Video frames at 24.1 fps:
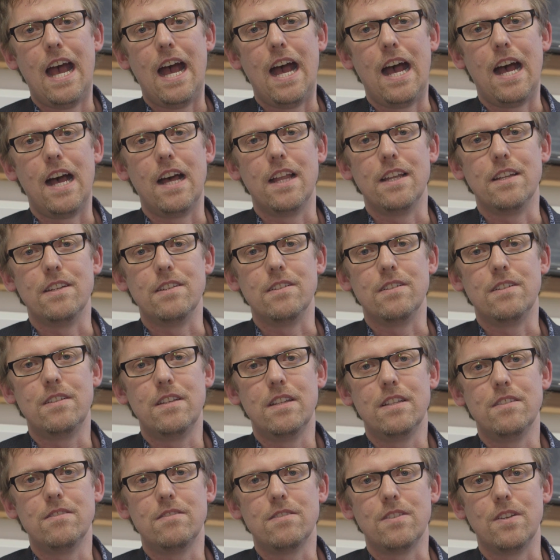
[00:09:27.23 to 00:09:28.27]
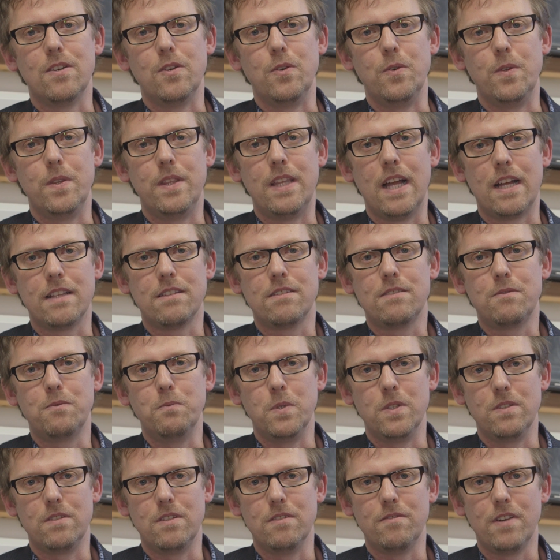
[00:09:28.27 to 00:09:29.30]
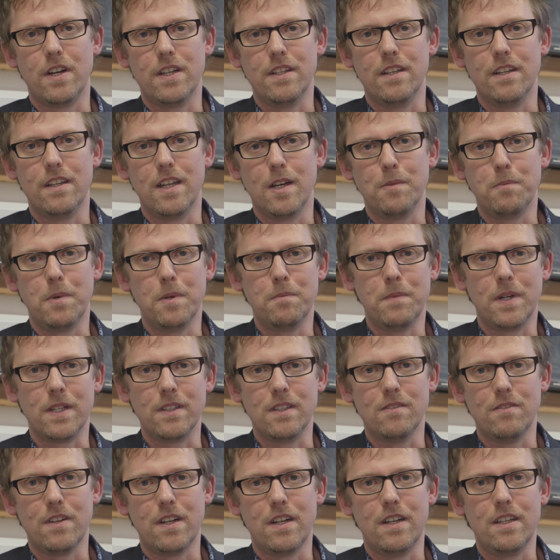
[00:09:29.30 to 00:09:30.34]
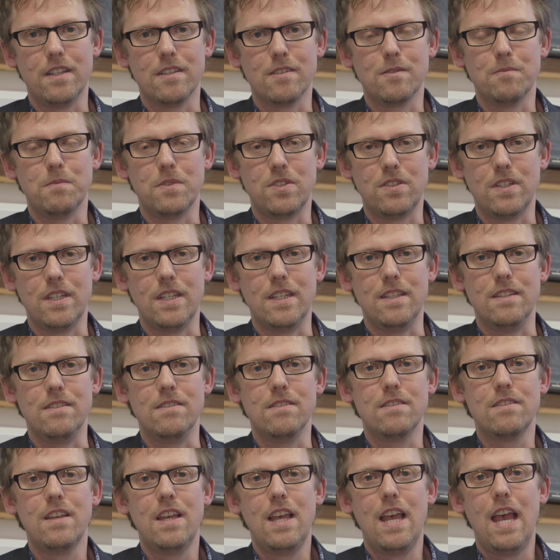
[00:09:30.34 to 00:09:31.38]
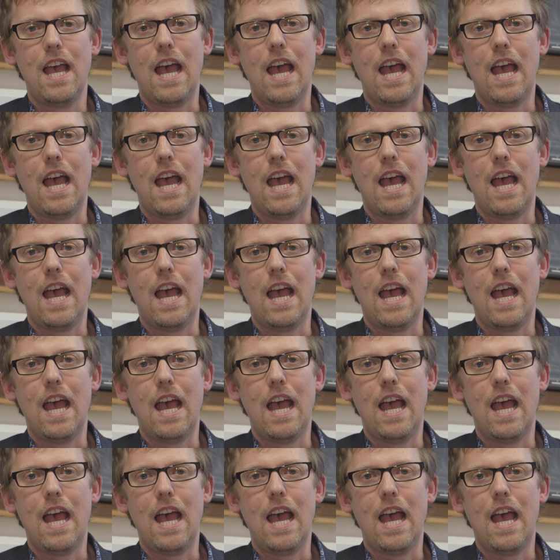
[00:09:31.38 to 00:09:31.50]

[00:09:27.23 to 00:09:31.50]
And so that was divided up among the various machines.